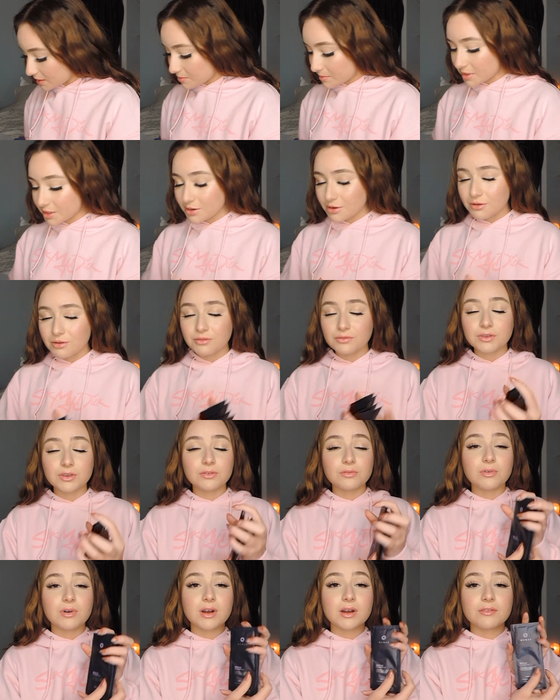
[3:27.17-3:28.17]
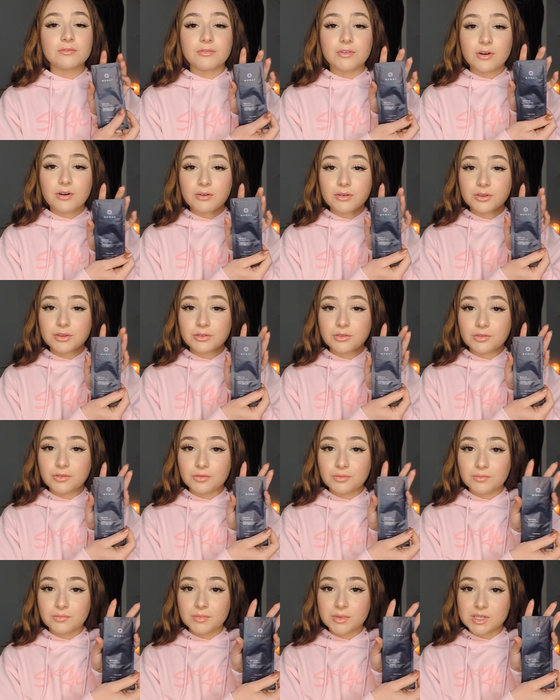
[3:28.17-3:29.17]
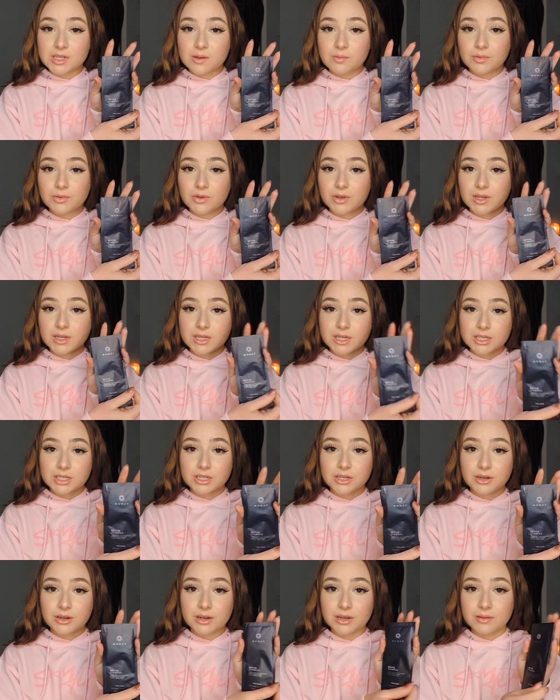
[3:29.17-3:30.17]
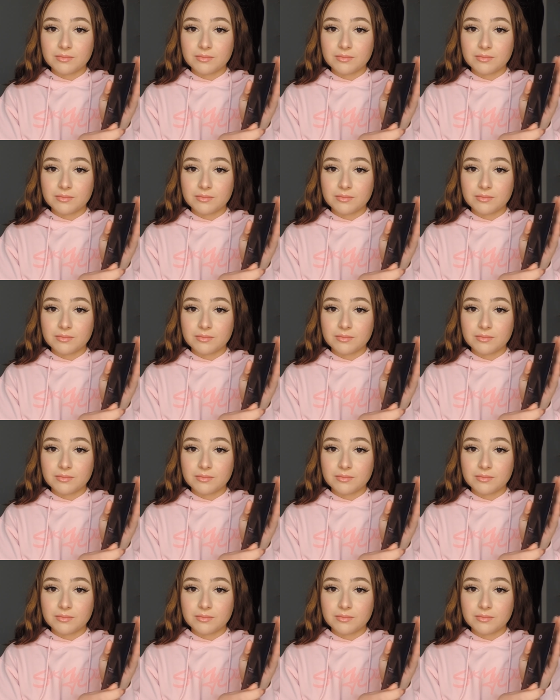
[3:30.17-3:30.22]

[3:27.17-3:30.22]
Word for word: Let me know if you want volume shampoo and conditioner.